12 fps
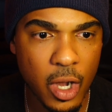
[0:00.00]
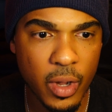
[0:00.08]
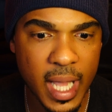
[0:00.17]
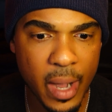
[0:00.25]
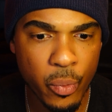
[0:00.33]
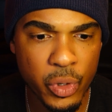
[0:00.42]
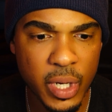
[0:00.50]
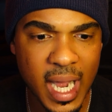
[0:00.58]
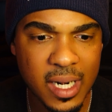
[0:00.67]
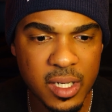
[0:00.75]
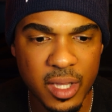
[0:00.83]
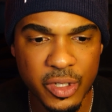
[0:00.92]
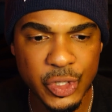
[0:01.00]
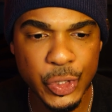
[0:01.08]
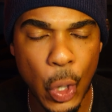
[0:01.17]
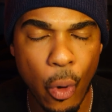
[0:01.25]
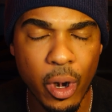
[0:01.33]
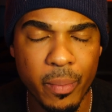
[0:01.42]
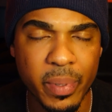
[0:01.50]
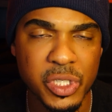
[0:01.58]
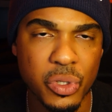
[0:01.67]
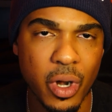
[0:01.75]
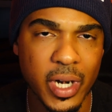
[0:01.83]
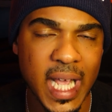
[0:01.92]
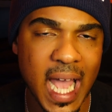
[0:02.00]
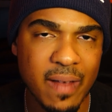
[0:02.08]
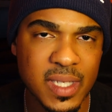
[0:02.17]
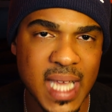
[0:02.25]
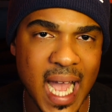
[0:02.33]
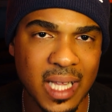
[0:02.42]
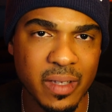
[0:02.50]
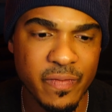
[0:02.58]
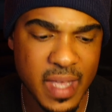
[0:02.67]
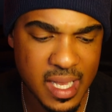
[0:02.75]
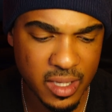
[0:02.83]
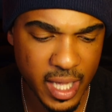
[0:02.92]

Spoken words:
okay, well, you got another scorer, but you already have Zach LaVine.